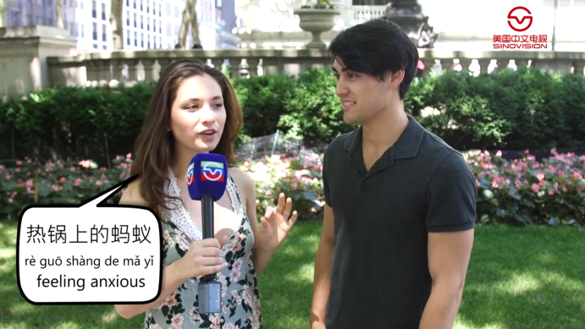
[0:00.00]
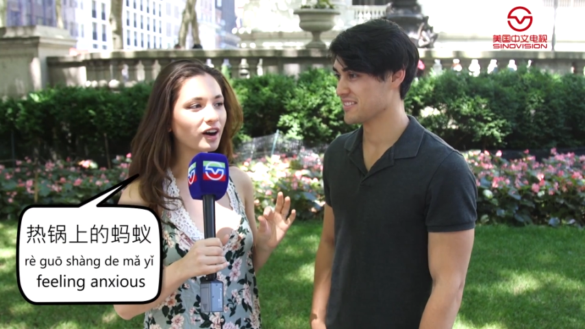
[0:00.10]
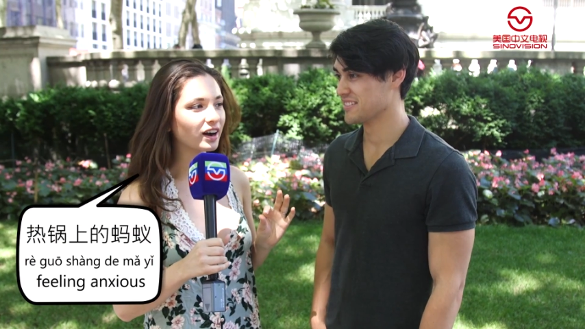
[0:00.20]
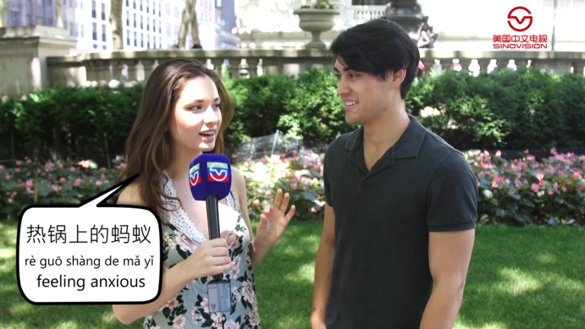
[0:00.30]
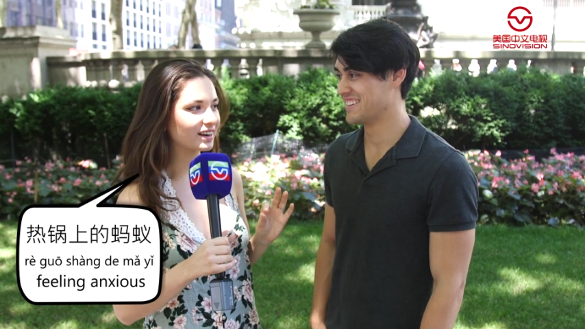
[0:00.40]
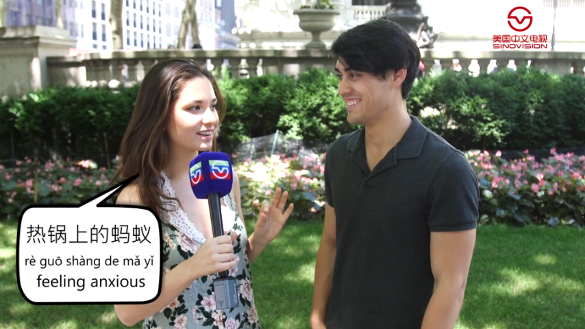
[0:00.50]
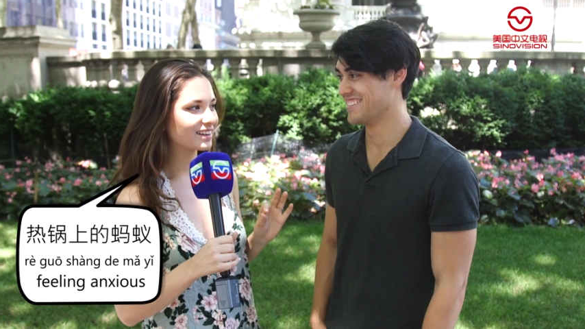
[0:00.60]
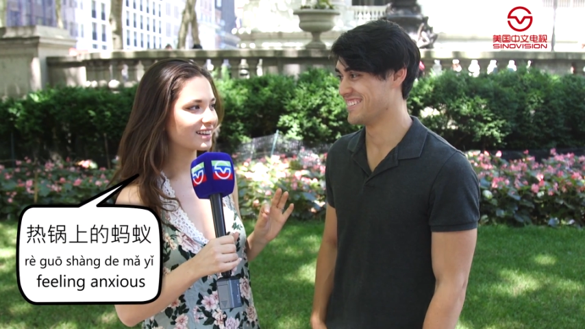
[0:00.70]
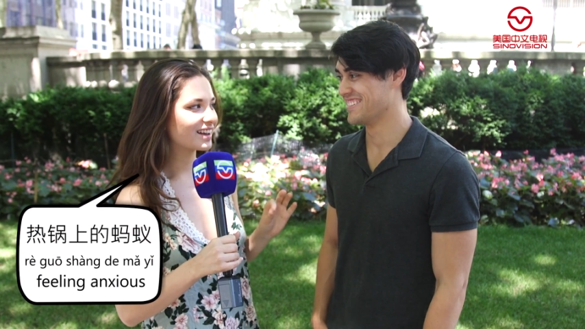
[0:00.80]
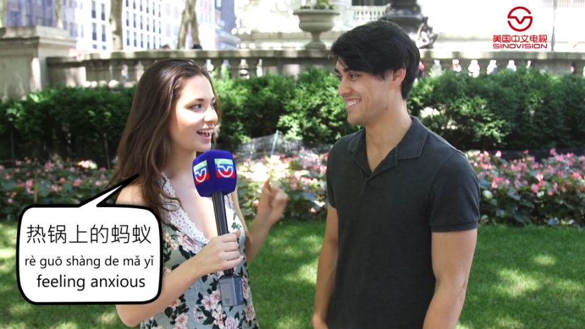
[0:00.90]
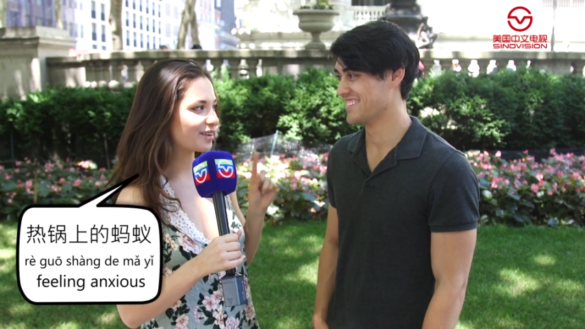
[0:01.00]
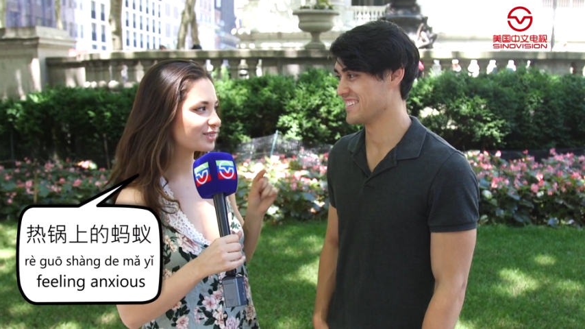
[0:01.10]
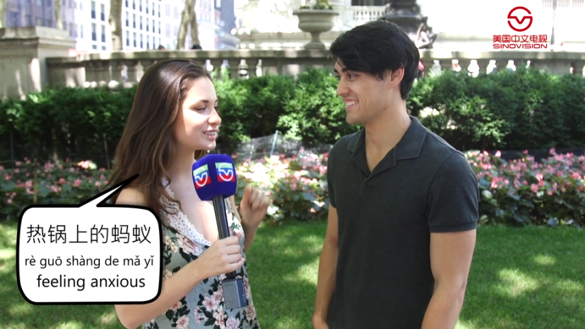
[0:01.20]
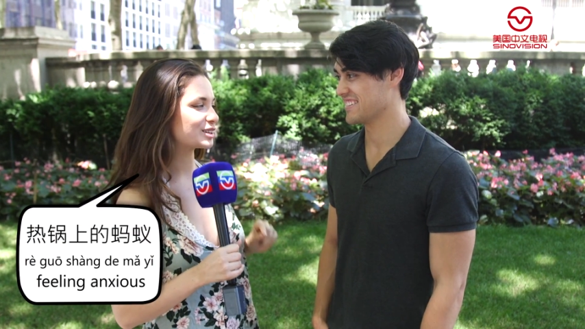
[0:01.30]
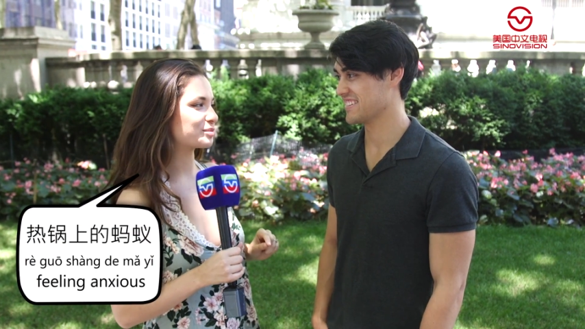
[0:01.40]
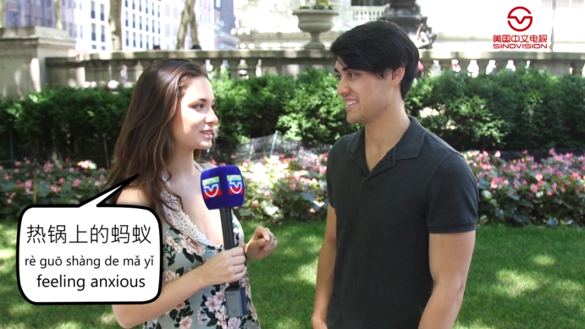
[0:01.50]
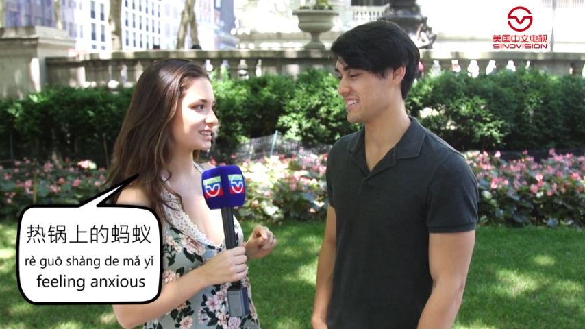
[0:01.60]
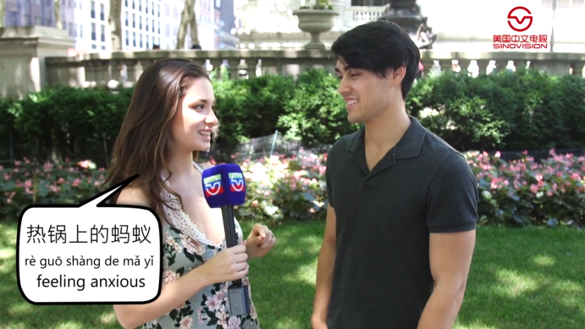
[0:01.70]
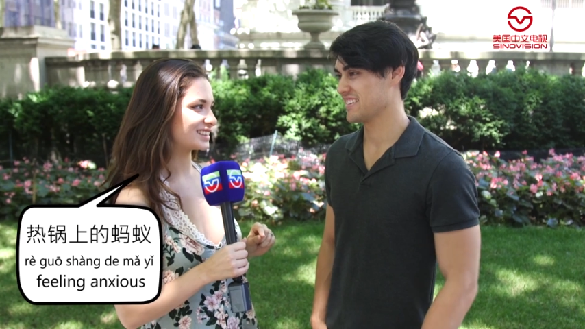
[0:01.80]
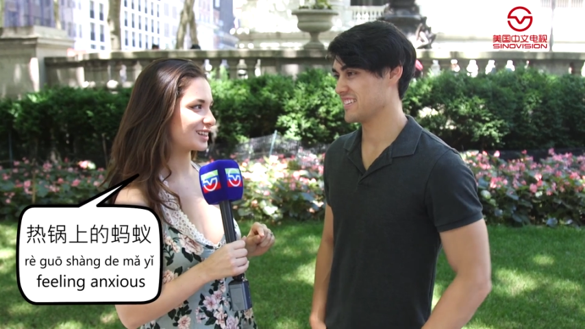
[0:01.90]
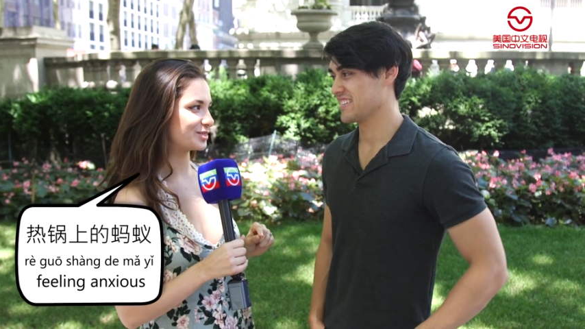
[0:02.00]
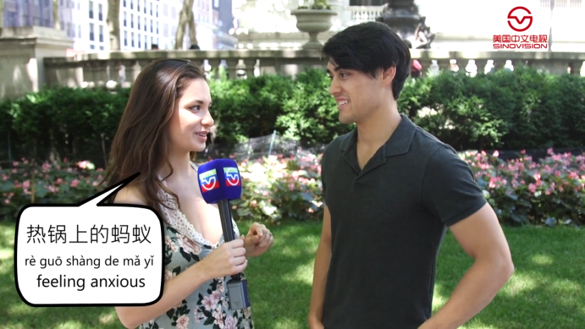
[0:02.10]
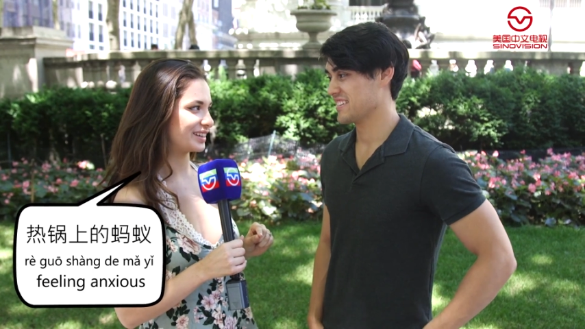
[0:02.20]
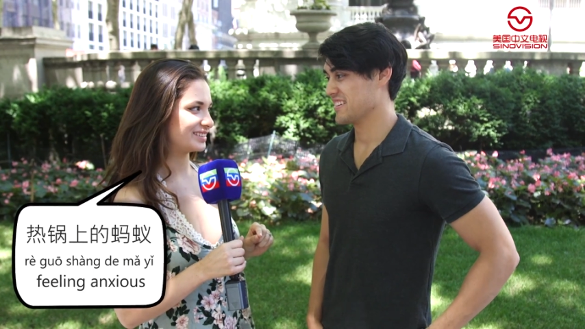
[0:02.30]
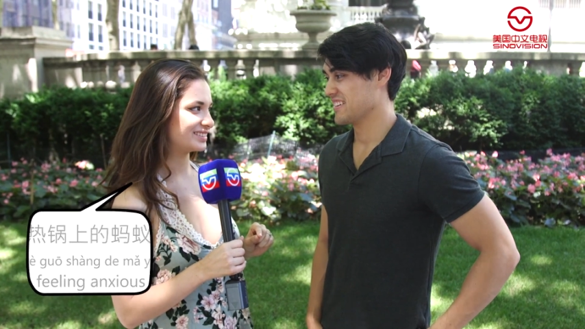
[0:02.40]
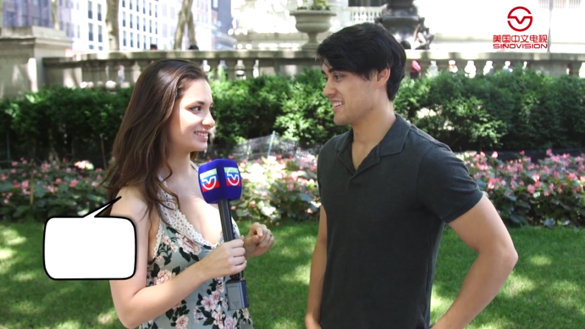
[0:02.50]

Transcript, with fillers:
Speaker 1: far, every single person has guessed right.